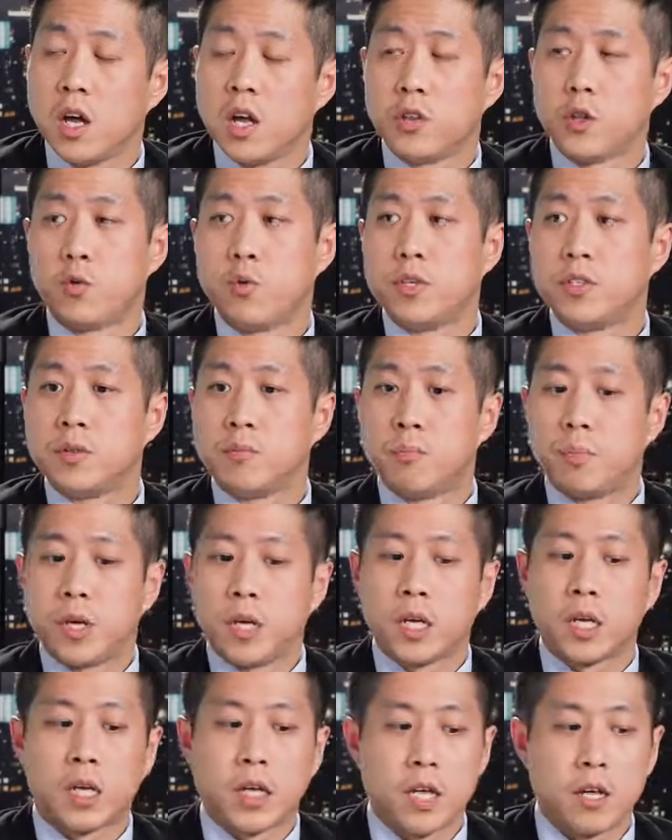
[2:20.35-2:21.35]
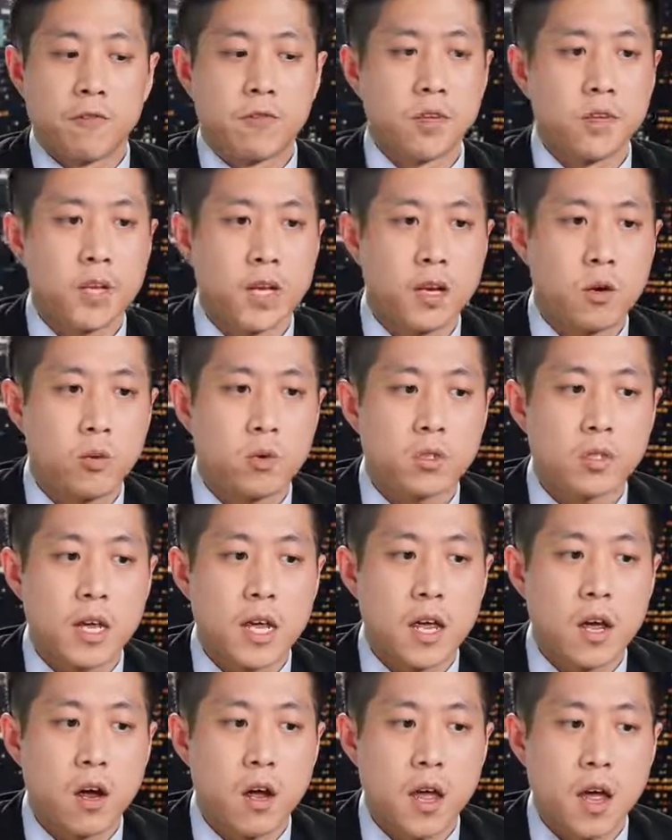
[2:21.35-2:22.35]
The reason being, if the tenant was
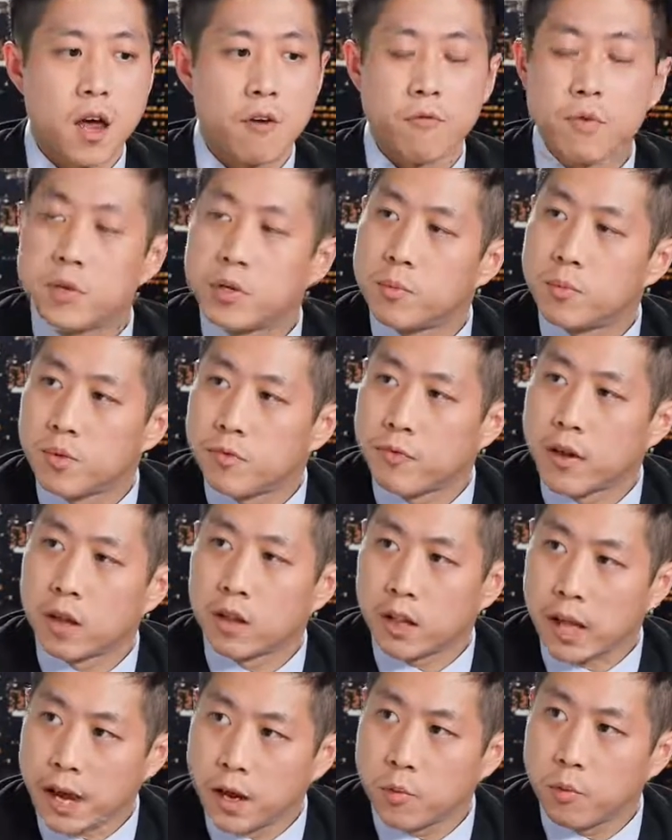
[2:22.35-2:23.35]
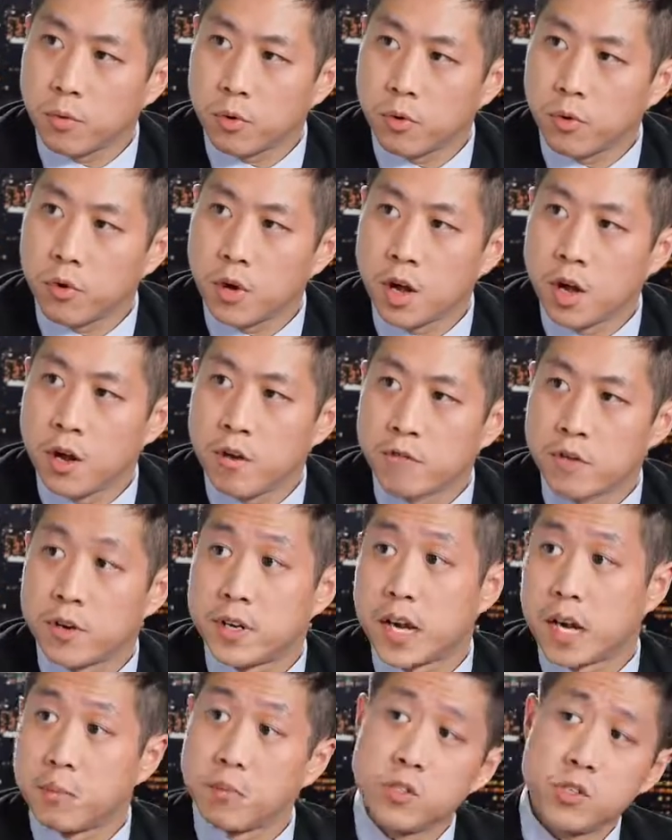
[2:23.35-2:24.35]
ever to be found liable for
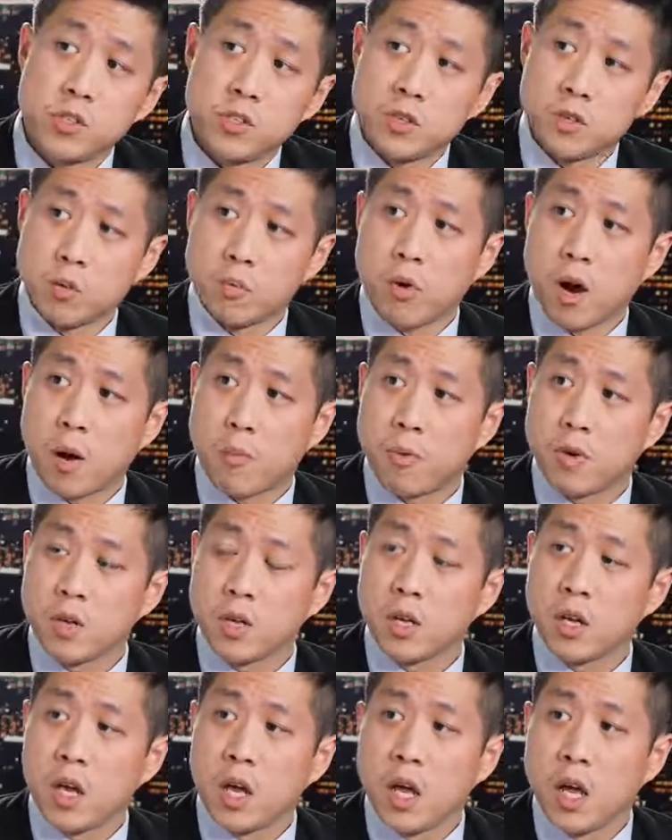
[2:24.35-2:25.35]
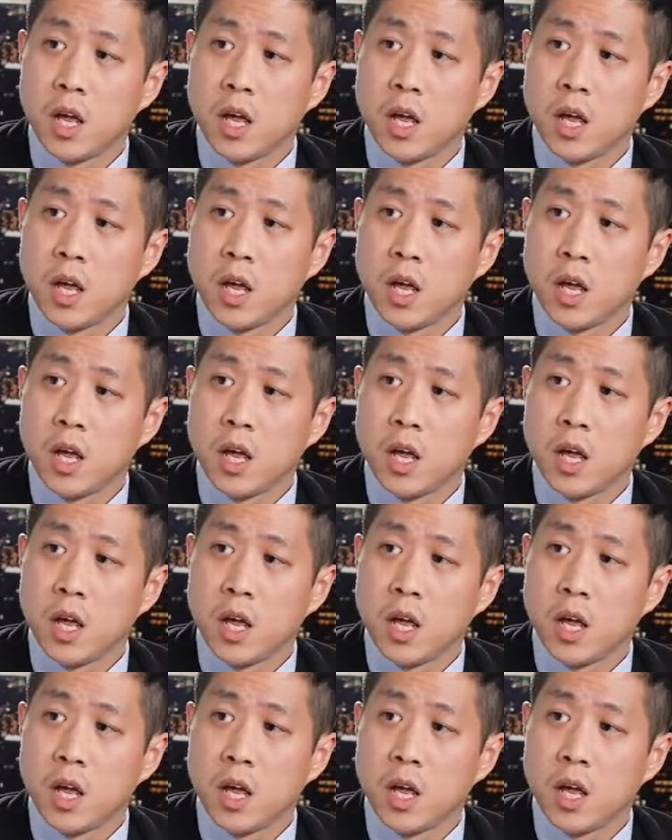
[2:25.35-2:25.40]
damages to the property,